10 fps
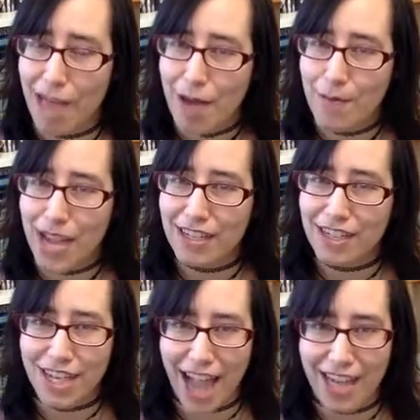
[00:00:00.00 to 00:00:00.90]
but she
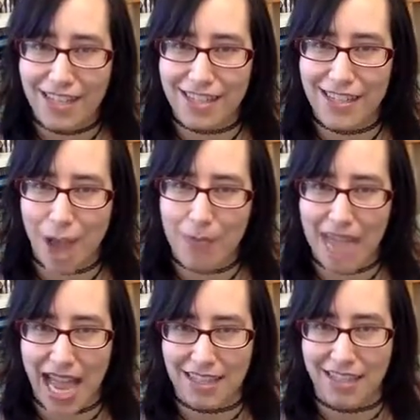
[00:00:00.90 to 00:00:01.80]
kind of stopped
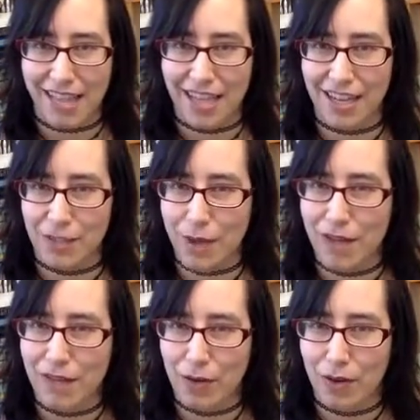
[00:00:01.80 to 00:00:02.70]
acting like a 12
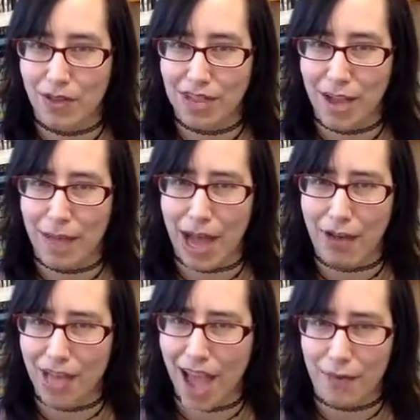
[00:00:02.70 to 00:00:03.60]
year old about
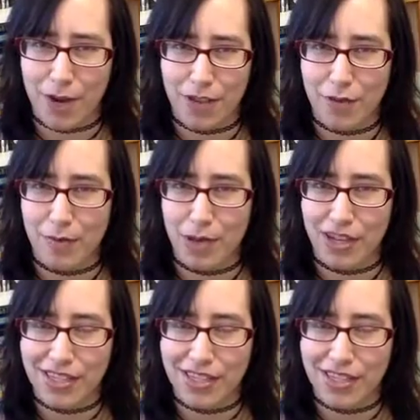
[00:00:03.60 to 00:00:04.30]
halfway through the book.